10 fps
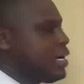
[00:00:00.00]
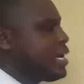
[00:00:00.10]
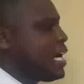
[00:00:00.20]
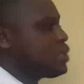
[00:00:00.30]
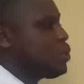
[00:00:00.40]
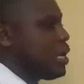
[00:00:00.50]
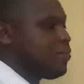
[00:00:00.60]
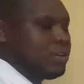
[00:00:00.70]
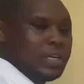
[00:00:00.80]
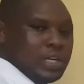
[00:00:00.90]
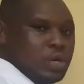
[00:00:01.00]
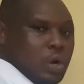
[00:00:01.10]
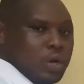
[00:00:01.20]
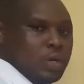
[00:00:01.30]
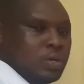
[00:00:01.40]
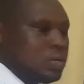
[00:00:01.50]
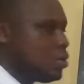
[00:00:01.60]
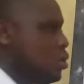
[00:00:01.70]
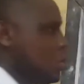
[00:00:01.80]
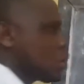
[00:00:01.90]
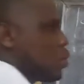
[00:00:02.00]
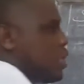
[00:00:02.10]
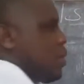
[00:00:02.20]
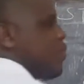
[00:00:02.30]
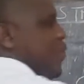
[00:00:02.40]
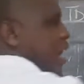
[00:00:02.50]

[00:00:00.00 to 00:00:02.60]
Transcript: grass will have regrown. So they will